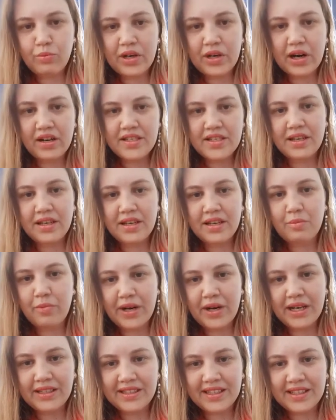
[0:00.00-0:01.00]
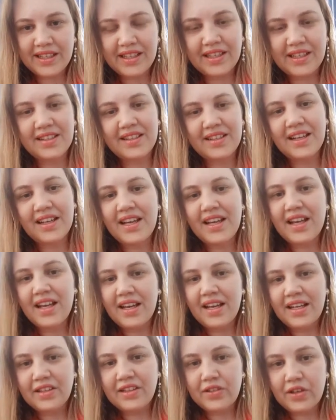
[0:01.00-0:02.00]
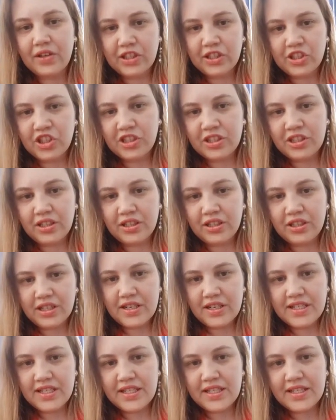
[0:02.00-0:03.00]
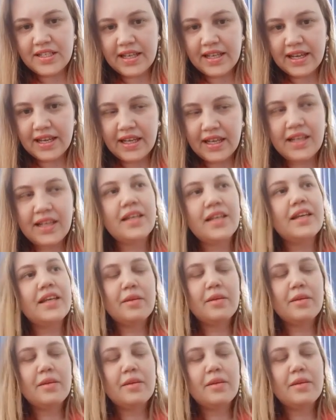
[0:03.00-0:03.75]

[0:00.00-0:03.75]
We are celebrating International Nurses Day,